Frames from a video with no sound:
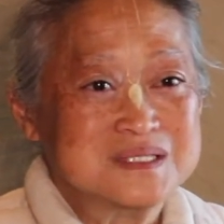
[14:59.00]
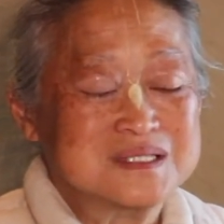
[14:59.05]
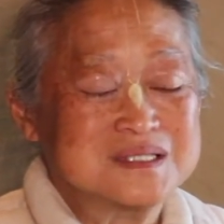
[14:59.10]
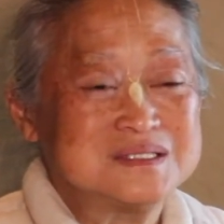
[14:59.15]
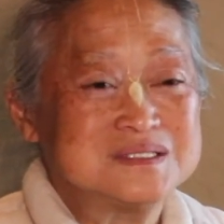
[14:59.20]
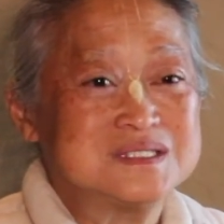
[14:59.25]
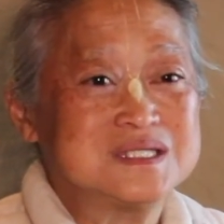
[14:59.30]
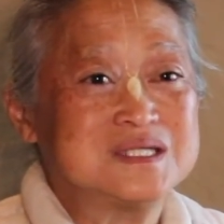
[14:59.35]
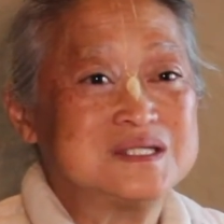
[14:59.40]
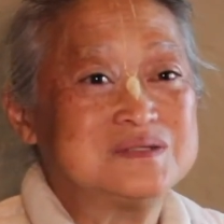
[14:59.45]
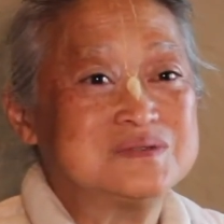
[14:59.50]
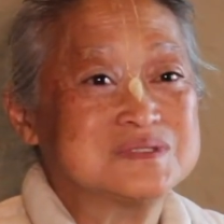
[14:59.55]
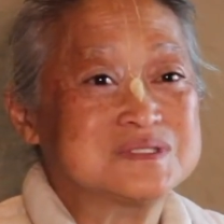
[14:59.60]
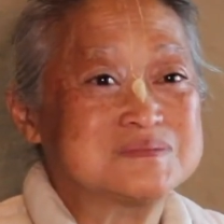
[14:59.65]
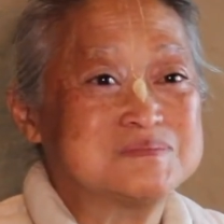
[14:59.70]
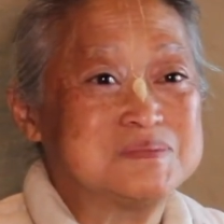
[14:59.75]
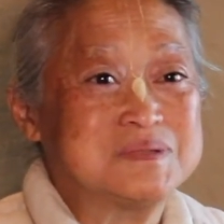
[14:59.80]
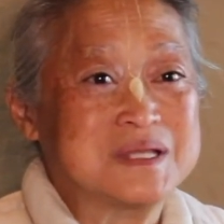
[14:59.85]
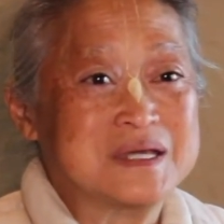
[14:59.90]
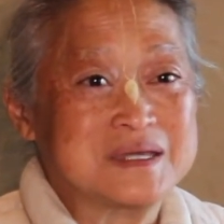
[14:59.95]

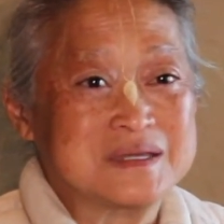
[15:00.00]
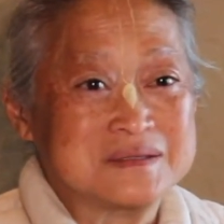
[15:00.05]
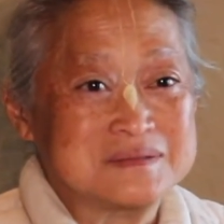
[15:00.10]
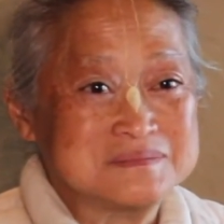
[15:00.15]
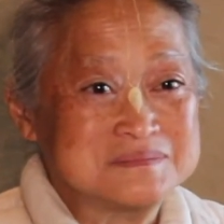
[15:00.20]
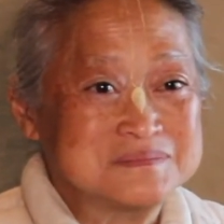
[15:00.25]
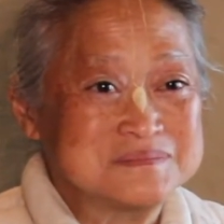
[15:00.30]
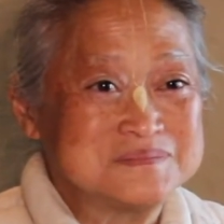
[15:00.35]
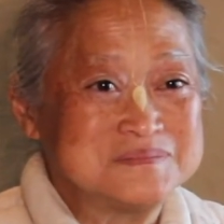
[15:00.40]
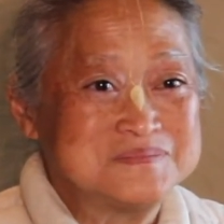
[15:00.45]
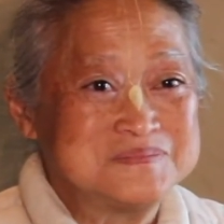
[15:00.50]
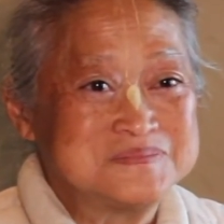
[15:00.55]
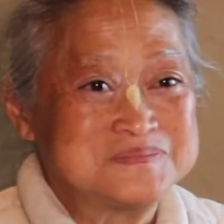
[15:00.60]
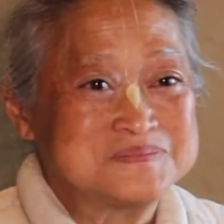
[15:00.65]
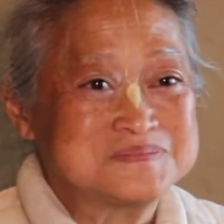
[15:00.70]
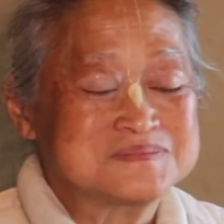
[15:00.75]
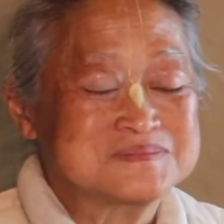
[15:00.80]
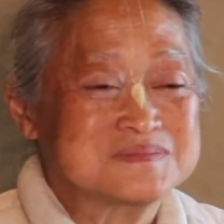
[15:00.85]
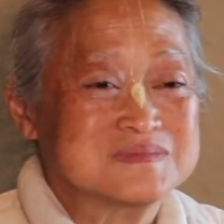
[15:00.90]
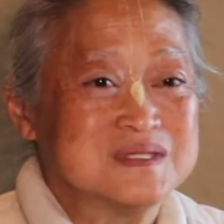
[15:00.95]
continuous play.
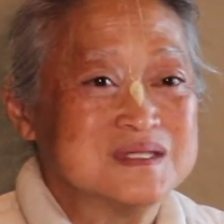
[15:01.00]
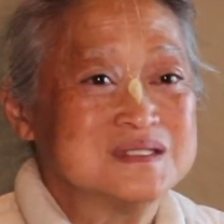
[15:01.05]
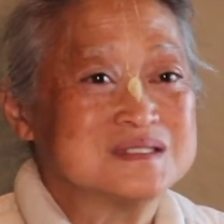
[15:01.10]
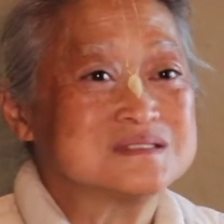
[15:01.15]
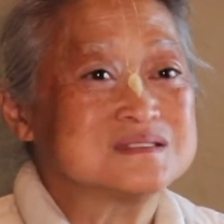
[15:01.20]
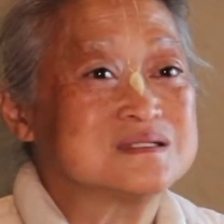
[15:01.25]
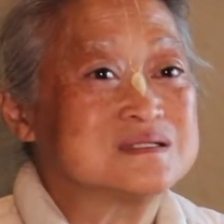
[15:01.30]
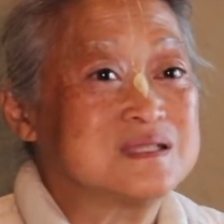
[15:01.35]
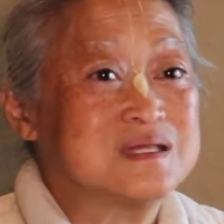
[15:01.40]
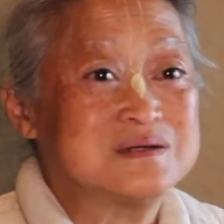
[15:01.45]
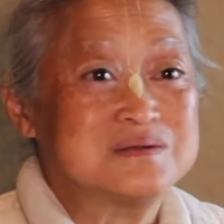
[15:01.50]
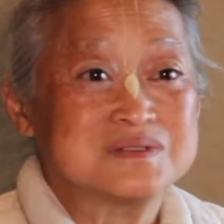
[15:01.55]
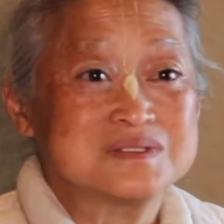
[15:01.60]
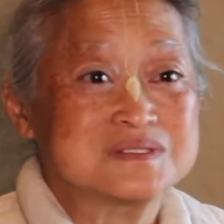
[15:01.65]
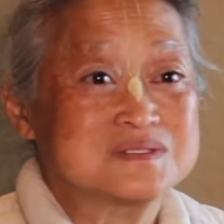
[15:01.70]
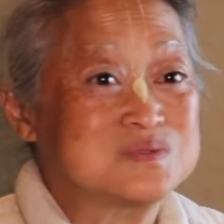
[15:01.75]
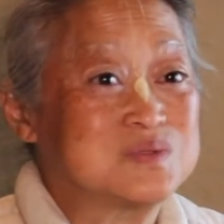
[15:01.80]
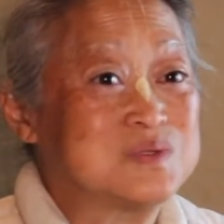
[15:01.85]
So that was